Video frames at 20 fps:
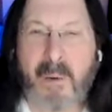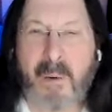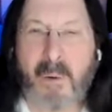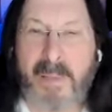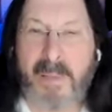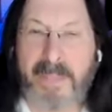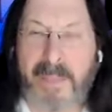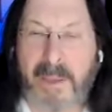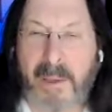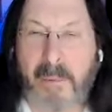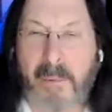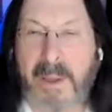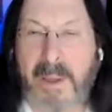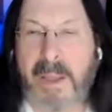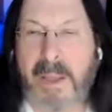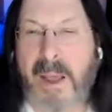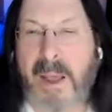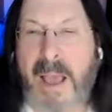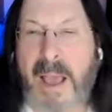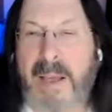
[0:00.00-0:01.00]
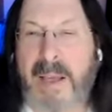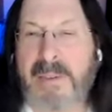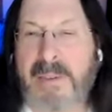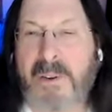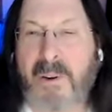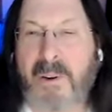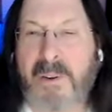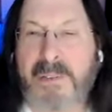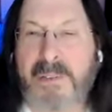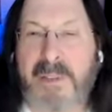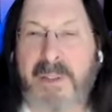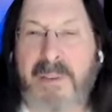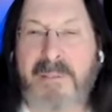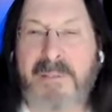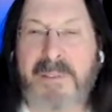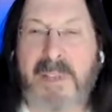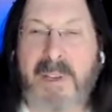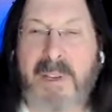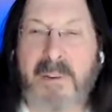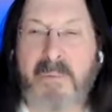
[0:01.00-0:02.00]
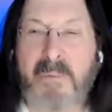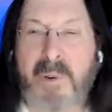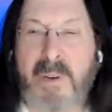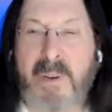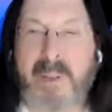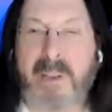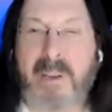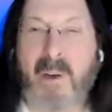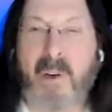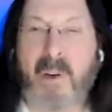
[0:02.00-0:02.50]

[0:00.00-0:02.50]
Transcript: one thing we're going to ask ourselves that can really